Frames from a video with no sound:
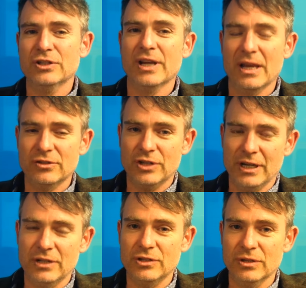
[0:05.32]
the
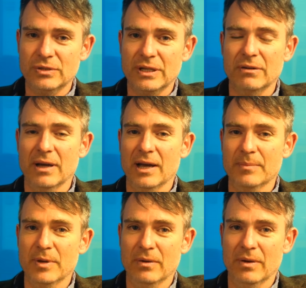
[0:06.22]
GHG issues here at
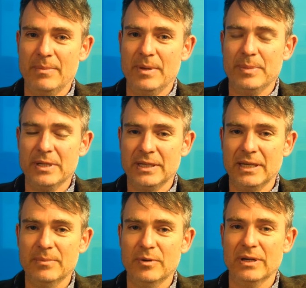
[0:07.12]
IMO
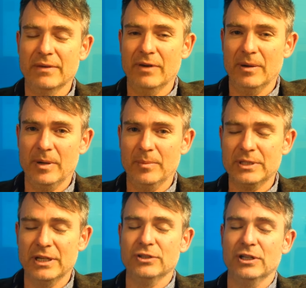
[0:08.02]
MEPC, Marine Environmental
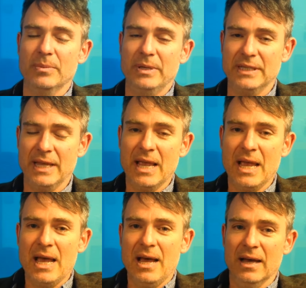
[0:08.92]
Protection Committee.
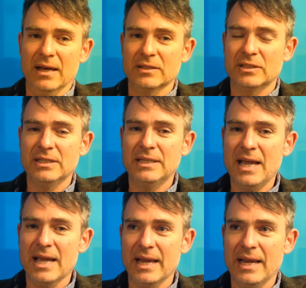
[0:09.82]

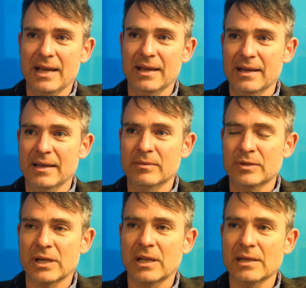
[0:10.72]
Today, it
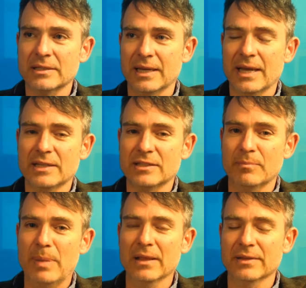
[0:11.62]
was a classic case
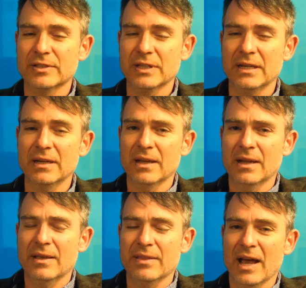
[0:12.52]
of balancing
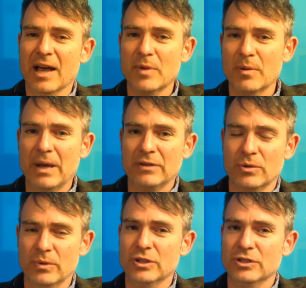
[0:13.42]
the IMO
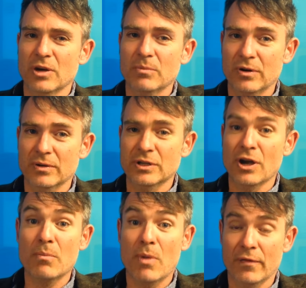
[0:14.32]
mantra, which is no
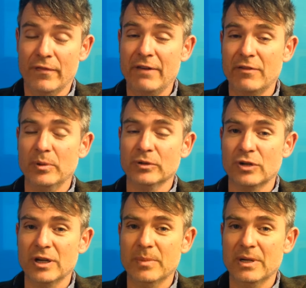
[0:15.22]
more favourable
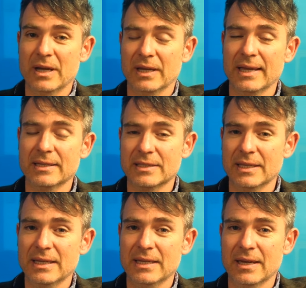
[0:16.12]
treatment, against
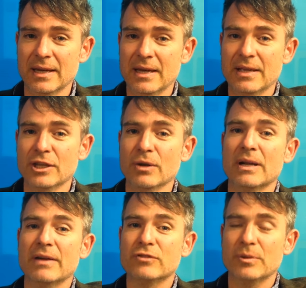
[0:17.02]
the
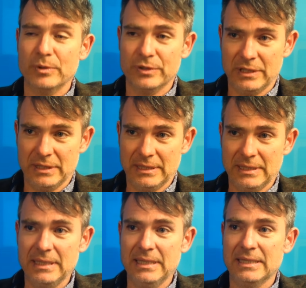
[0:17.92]

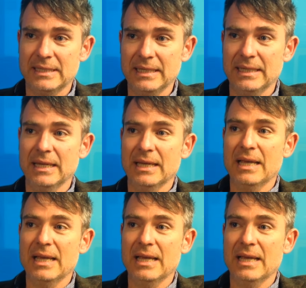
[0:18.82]
UNFCCC